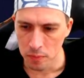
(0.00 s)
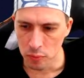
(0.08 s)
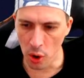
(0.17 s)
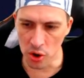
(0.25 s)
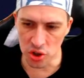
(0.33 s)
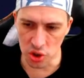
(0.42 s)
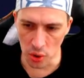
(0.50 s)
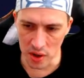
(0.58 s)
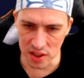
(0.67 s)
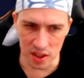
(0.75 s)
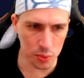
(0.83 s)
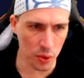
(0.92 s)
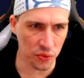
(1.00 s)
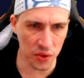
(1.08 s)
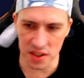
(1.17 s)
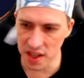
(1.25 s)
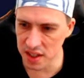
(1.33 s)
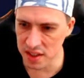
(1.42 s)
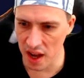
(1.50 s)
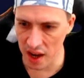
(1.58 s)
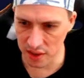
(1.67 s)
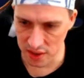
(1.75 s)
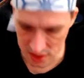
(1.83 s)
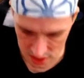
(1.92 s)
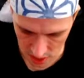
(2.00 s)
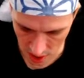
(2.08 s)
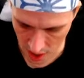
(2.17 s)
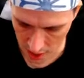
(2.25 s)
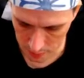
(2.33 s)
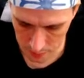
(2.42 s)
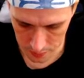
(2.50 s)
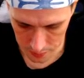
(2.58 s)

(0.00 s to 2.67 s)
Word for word: Most choices were for Dig Dug this time.